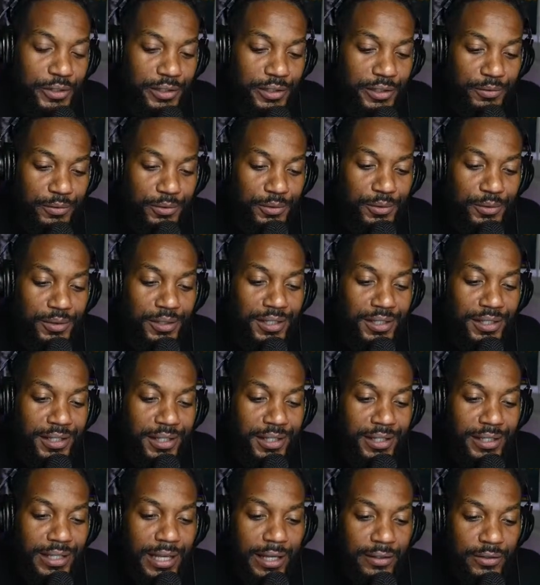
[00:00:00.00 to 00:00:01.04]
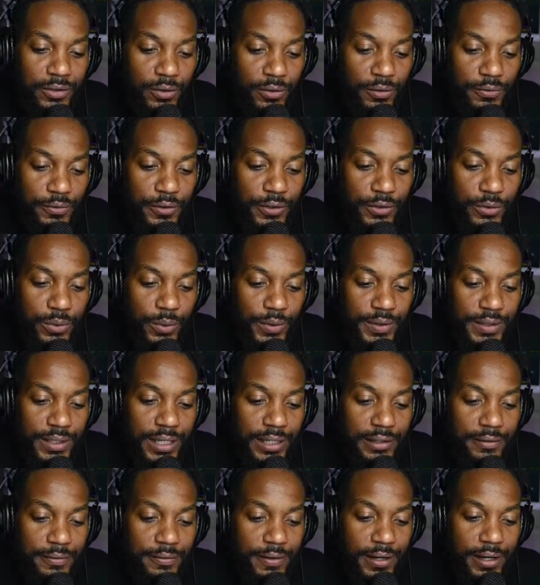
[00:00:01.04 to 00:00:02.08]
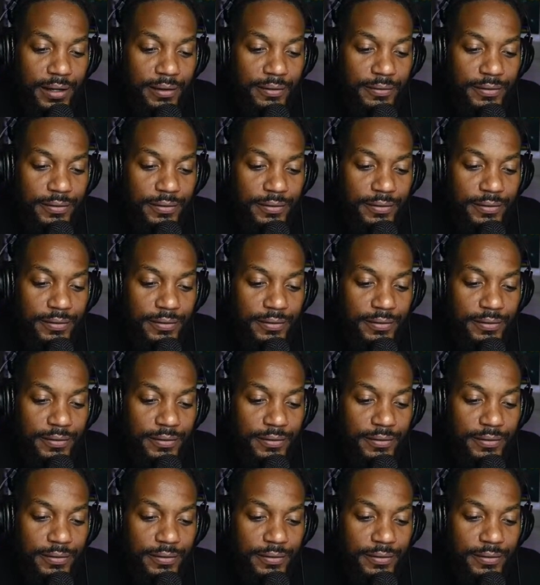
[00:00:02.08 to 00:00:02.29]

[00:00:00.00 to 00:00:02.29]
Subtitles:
you. Yeah, so the first one is 95,